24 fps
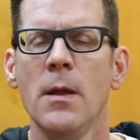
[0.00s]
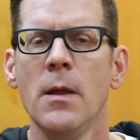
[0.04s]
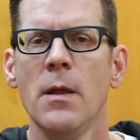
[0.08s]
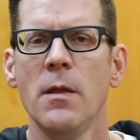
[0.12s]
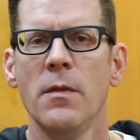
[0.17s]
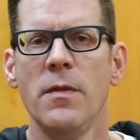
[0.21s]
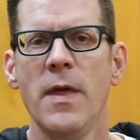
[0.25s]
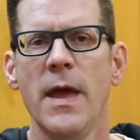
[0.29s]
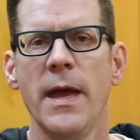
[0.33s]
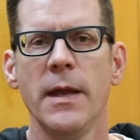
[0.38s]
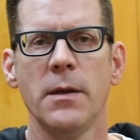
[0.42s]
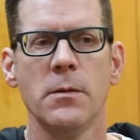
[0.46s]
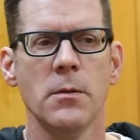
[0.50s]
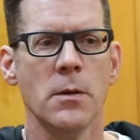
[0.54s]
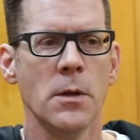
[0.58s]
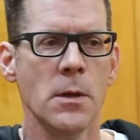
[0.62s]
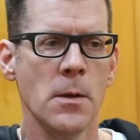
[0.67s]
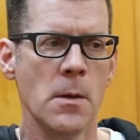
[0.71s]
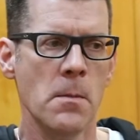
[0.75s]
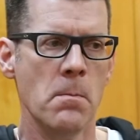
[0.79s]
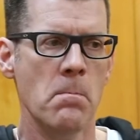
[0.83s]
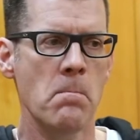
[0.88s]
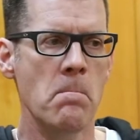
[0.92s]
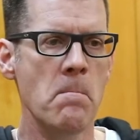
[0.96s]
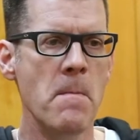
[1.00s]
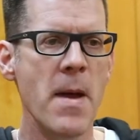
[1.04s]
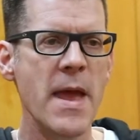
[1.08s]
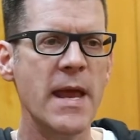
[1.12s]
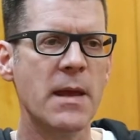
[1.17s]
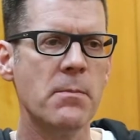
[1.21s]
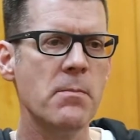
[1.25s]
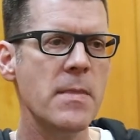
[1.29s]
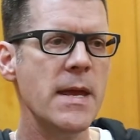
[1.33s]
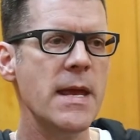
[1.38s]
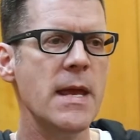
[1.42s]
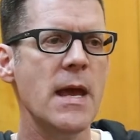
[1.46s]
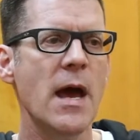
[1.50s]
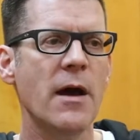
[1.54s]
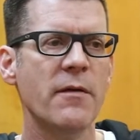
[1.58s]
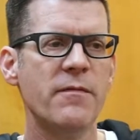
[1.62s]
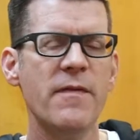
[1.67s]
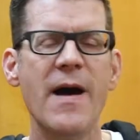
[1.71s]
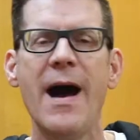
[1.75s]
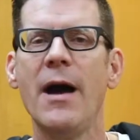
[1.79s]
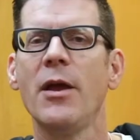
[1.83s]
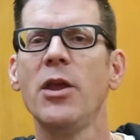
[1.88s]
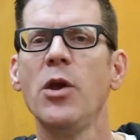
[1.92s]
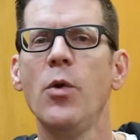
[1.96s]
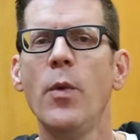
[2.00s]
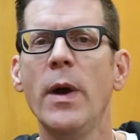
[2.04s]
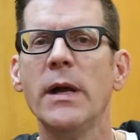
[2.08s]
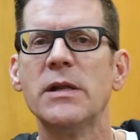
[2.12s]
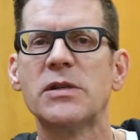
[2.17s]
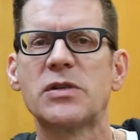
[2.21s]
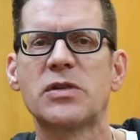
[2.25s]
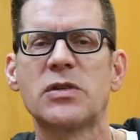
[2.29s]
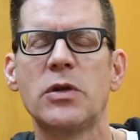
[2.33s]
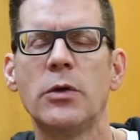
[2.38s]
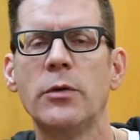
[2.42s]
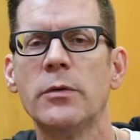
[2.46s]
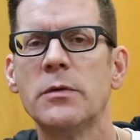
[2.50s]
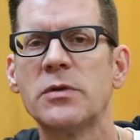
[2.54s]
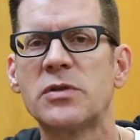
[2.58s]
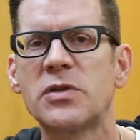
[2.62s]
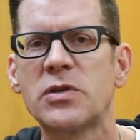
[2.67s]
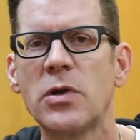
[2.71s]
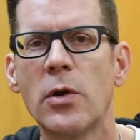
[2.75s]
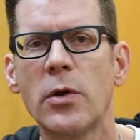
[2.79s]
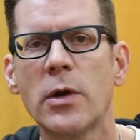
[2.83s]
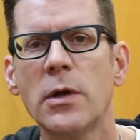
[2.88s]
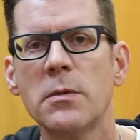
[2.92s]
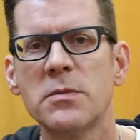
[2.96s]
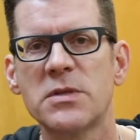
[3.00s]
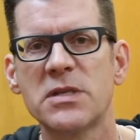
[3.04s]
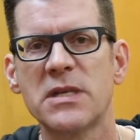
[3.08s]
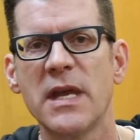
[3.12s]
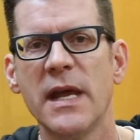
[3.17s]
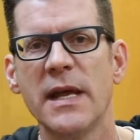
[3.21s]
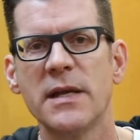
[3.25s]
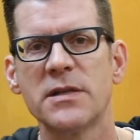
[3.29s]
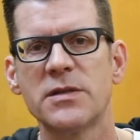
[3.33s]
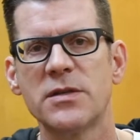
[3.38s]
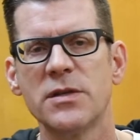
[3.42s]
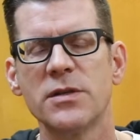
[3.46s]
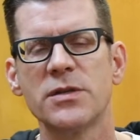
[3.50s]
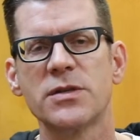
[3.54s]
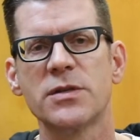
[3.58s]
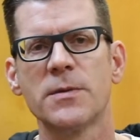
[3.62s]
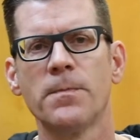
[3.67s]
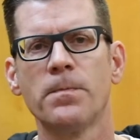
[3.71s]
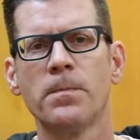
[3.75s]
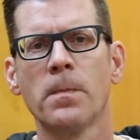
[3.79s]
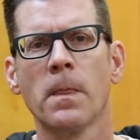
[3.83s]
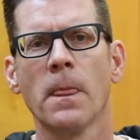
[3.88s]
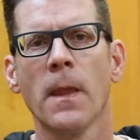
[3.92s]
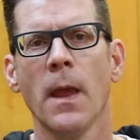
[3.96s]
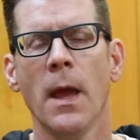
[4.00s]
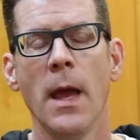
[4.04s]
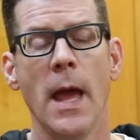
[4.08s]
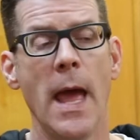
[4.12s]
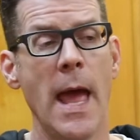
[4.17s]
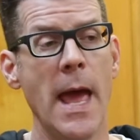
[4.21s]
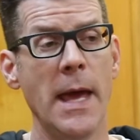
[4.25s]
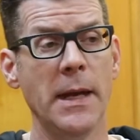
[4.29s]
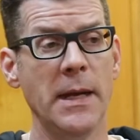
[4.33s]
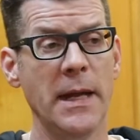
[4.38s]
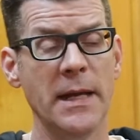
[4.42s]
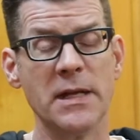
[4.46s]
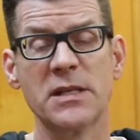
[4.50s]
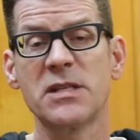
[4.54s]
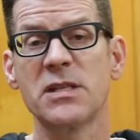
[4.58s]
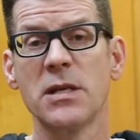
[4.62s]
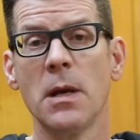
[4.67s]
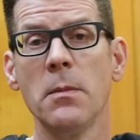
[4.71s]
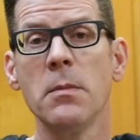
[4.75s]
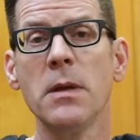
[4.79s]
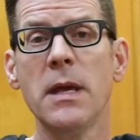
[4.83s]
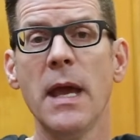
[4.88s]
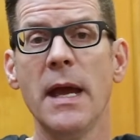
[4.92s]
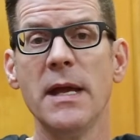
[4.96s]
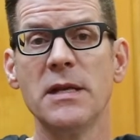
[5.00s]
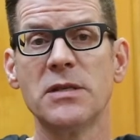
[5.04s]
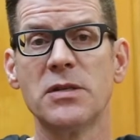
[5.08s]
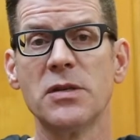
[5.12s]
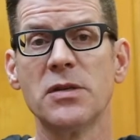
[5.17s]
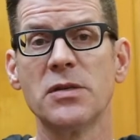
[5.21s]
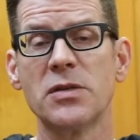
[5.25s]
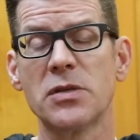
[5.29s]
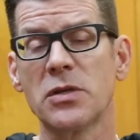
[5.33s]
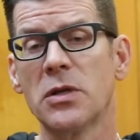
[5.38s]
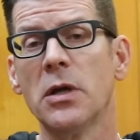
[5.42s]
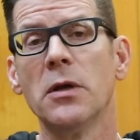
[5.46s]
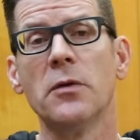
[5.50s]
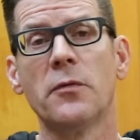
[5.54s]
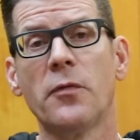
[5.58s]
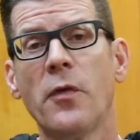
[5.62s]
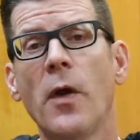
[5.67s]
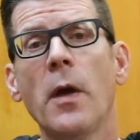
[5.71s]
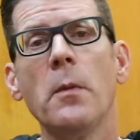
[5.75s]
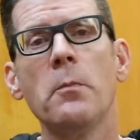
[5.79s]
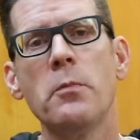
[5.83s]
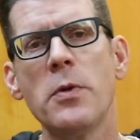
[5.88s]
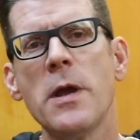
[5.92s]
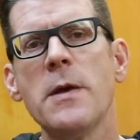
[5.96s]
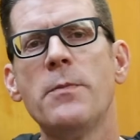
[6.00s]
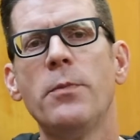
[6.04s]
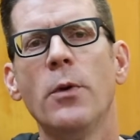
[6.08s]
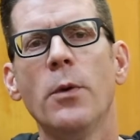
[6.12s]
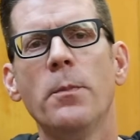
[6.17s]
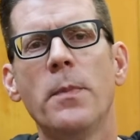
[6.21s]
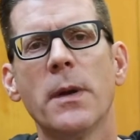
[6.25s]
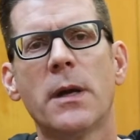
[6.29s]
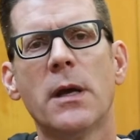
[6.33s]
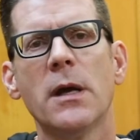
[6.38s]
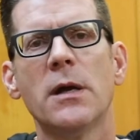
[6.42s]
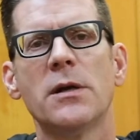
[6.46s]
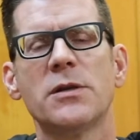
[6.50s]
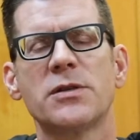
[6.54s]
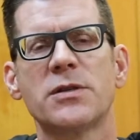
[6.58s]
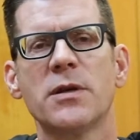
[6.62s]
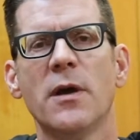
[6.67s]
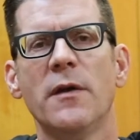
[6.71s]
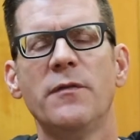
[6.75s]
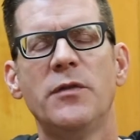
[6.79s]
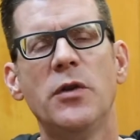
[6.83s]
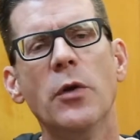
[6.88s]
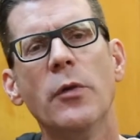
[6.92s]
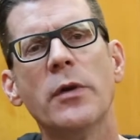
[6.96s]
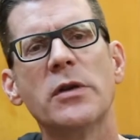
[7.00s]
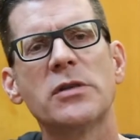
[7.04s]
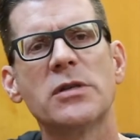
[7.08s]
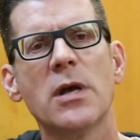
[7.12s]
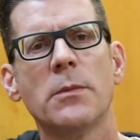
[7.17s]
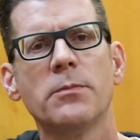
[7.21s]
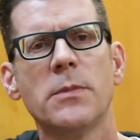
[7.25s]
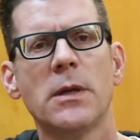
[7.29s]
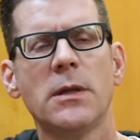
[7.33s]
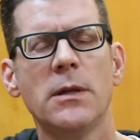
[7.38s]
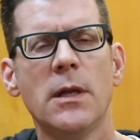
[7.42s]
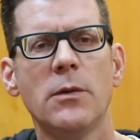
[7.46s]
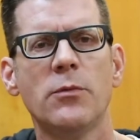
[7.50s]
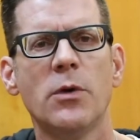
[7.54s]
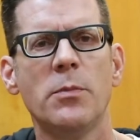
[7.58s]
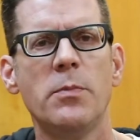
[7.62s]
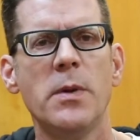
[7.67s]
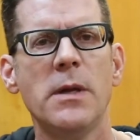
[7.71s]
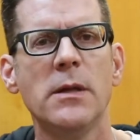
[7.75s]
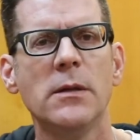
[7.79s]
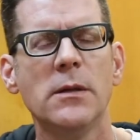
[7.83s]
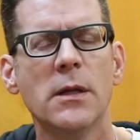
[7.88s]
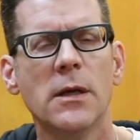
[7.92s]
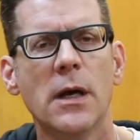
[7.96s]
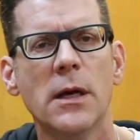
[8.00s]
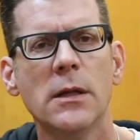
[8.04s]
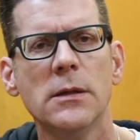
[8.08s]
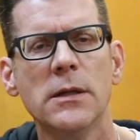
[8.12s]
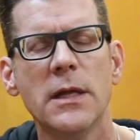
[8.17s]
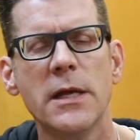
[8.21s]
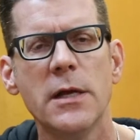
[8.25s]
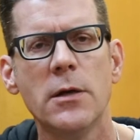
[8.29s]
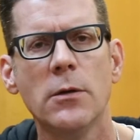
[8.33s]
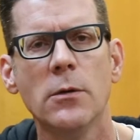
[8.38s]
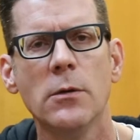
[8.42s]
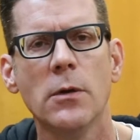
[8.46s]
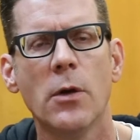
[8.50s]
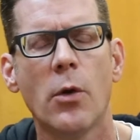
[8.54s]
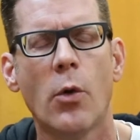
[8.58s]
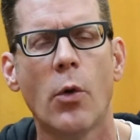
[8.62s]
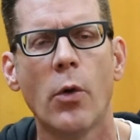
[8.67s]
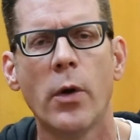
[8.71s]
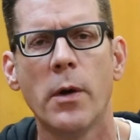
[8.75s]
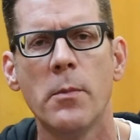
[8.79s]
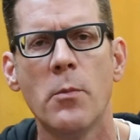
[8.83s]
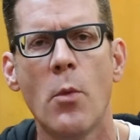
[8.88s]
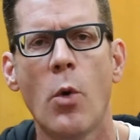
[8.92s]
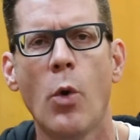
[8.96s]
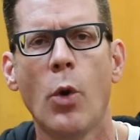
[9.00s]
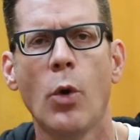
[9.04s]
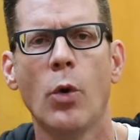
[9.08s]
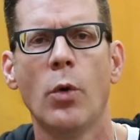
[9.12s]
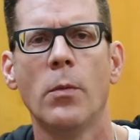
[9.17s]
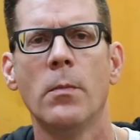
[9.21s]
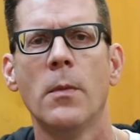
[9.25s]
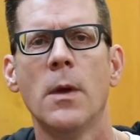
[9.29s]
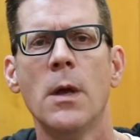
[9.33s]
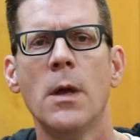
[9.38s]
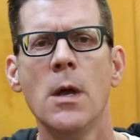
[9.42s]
that make me evaluate certain circumstances and in some cases confront people because of doing something that would be illegal or immoral.